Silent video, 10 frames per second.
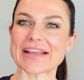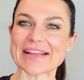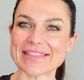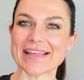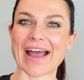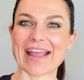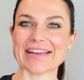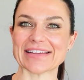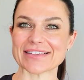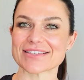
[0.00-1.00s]
in the
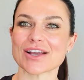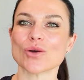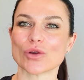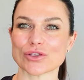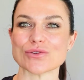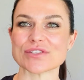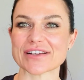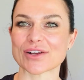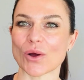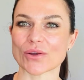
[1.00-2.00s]
80s were
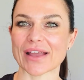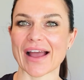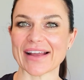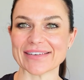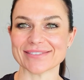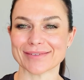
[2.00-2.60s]
using cocaine.